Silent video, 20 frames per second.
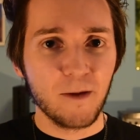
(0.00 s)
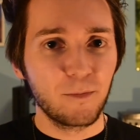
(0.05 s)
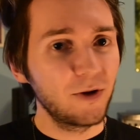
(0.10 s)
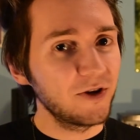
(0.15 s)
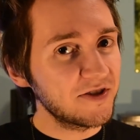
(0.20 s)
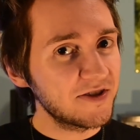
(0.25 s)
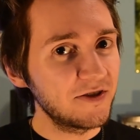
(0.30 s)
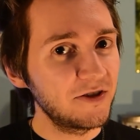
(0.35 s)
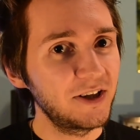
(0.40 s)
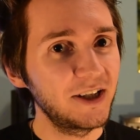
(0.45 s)

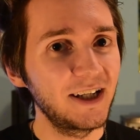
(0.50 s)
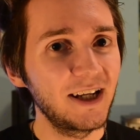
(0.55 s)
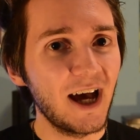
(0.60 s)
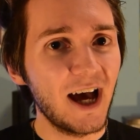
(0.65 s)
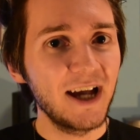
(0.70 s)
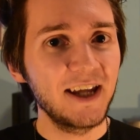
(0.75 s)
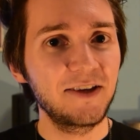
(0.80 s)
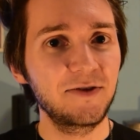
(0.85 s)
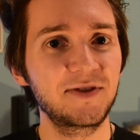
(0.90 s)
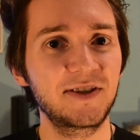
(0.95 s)
Personally,
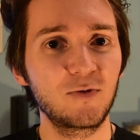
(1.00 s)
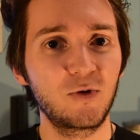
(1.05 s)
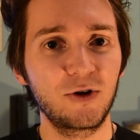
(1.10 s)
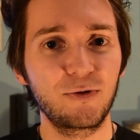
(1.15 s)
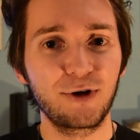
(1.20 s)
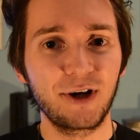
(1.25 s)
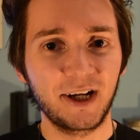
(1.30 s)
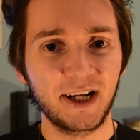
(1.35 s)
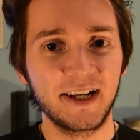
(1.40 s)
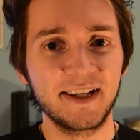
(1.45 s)
I use the
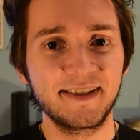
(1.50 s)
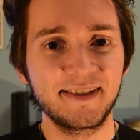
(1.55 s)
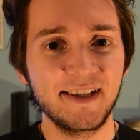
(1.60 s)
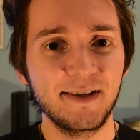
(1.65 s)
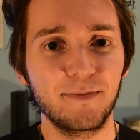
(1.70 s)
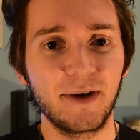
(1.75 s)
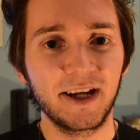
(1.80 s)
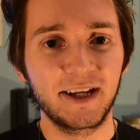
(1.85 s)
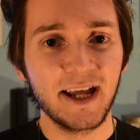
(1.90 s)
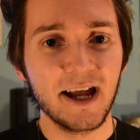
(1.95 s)
one where I can
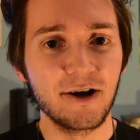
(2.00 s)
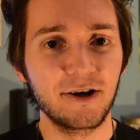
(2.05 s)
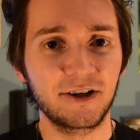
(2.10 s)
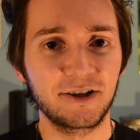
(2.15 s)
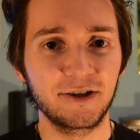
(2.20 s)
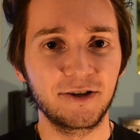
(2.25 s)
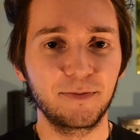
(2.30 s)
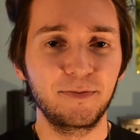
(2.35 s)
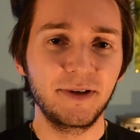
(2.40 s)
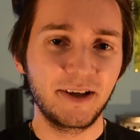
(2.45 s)
see my
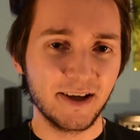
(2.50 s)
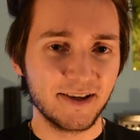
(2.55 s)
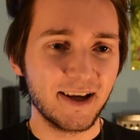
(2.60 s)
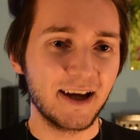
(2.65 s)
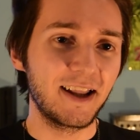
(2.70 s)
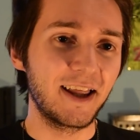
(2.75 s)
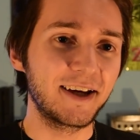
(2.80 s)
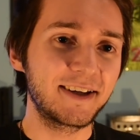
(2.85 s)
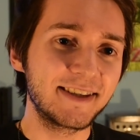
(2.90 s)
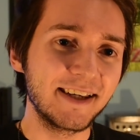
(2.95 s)
character, because
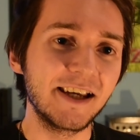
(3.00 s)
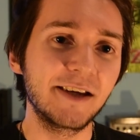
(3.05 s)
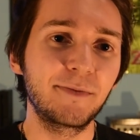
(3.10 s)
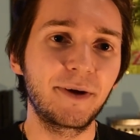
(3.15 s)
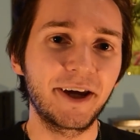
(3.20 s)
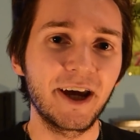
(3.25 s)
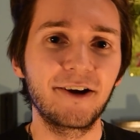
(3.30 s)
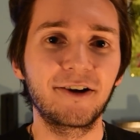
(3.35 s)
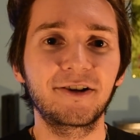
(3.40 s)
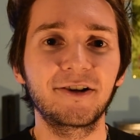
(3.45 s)
I like seeing
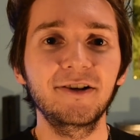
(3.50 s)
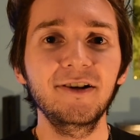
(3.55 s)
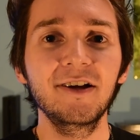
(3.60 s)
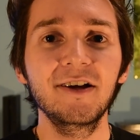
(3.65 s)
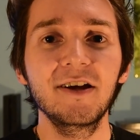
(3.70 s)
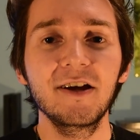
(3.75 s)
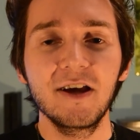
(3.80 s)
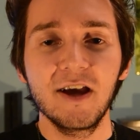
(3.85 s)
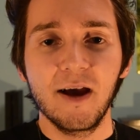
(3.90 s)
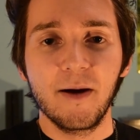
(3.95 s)
my character.
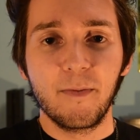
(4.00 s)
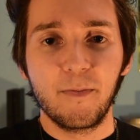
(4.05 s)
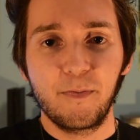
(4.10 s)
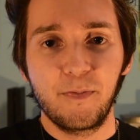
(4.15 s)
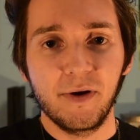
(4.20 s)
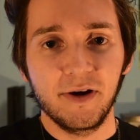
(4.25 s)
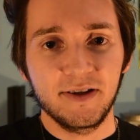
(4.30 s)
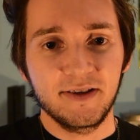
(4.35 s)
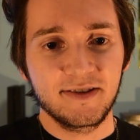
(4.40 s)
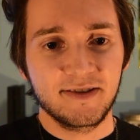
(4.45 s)

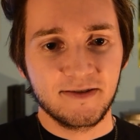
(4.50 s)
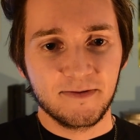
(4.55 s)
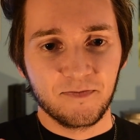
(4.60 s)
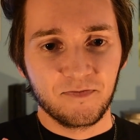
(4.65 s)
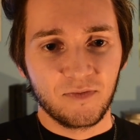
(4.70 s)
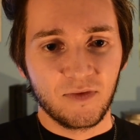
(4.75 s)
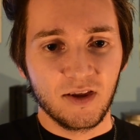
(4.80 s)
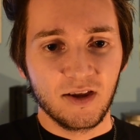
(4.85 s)
But